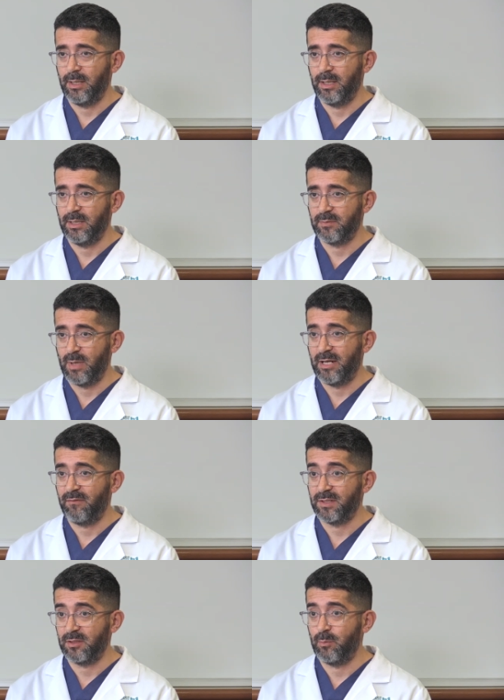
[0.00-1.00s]
is
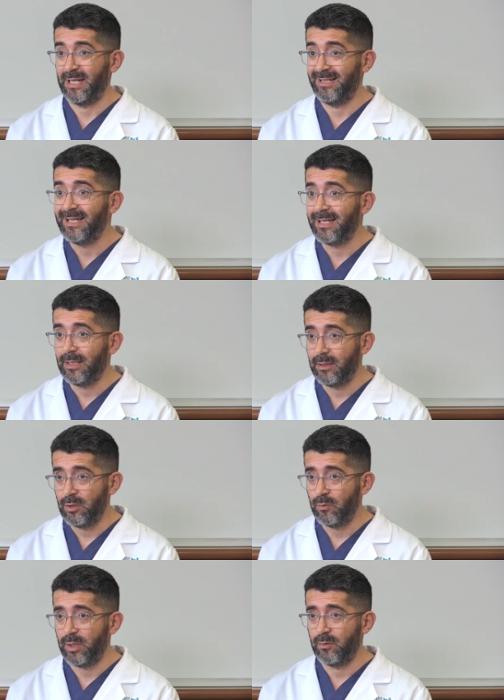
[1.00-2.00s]
manifested by leaking
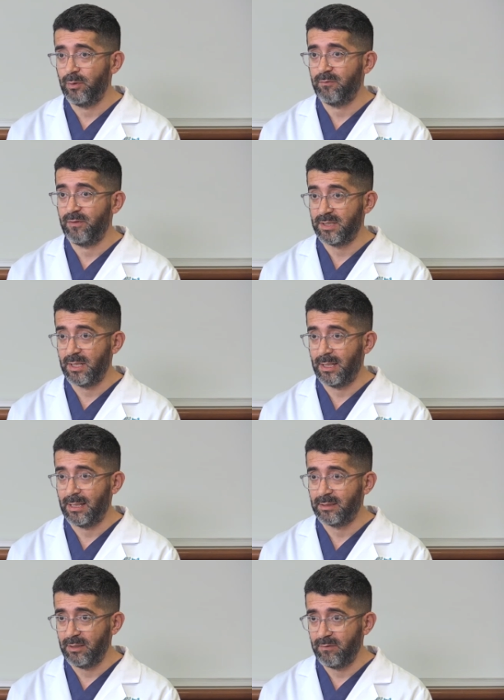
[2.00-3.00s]
urine with physical
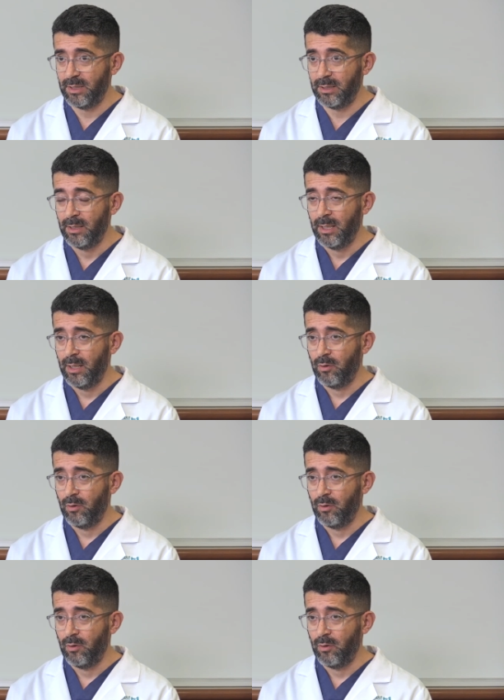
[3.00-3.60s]
activity,